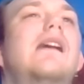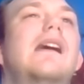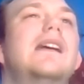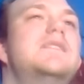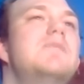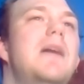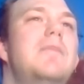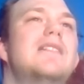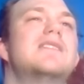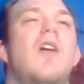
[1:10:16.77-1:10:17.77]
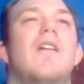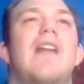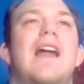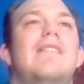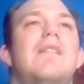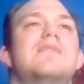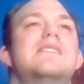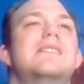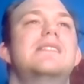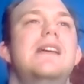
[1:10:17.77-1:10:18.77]
is maybe to start letting them
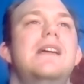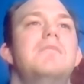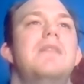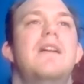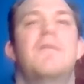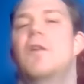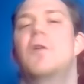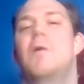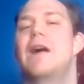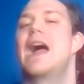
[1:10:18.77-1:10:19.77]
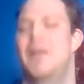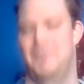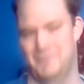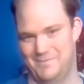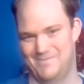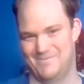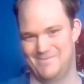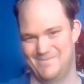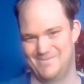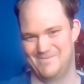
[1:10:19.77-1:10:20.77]
see me for who I am.
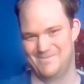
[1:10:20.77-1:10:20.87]
Yes.